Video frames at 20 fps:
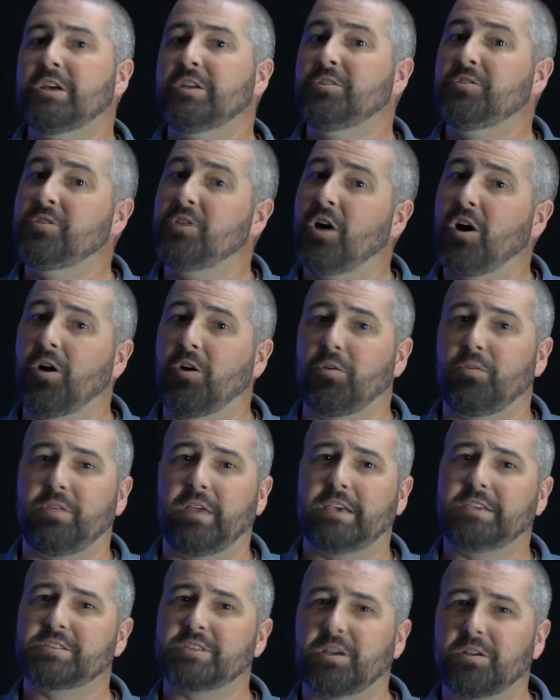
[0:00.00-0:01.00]
No,
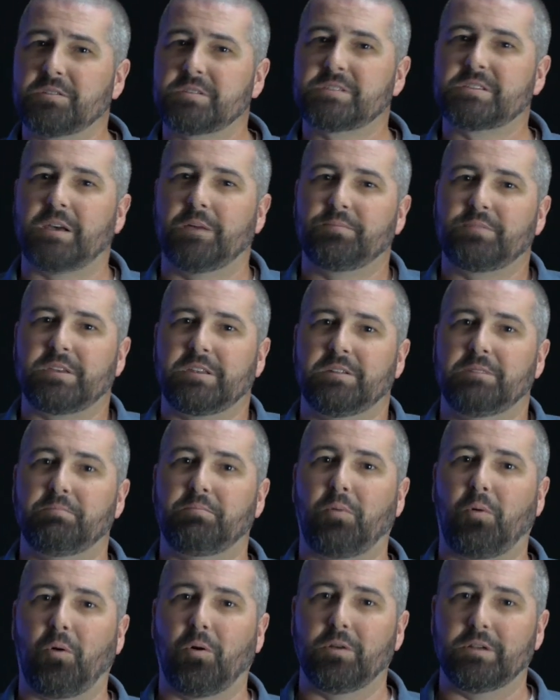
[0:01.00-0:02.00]
they saw something
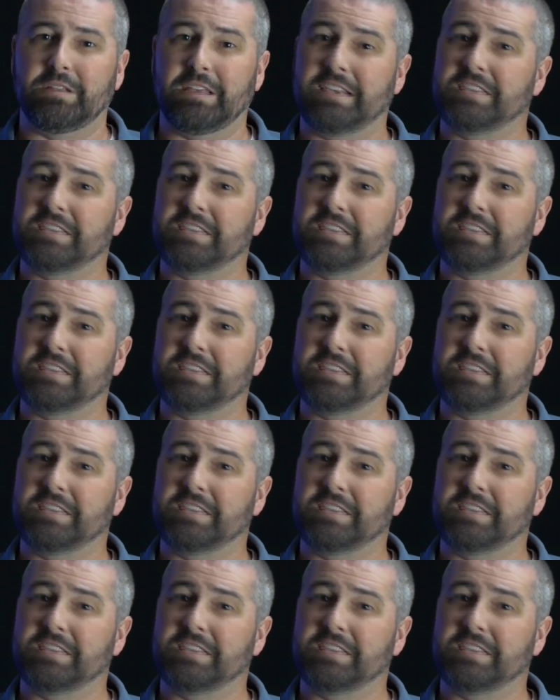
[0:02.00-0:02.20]
important.